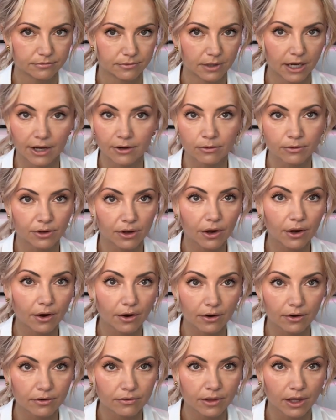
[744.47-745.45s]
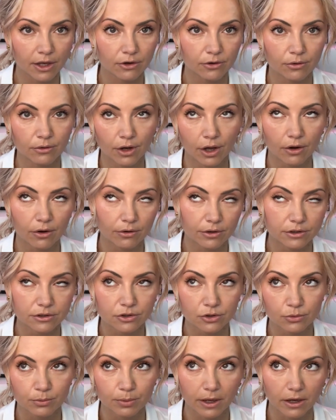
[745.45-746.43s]
I don't care that you like, oh,
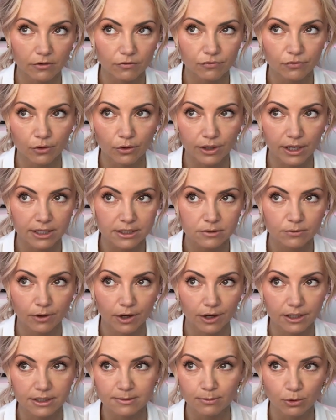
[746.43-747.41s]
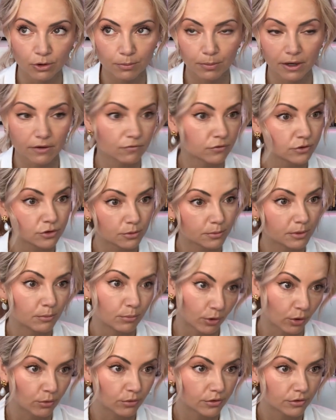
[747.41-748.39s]
it's too painful. Guess what? It's more painful to be
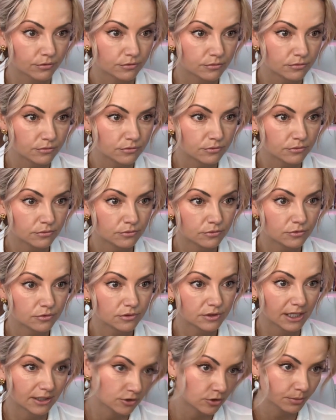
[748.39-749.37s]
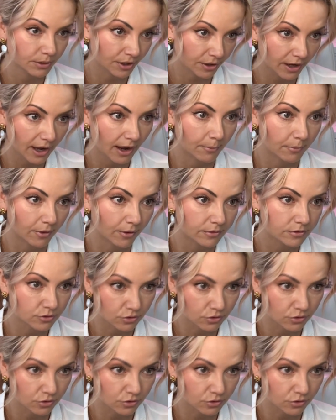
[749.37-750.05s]
broke than to be on camera.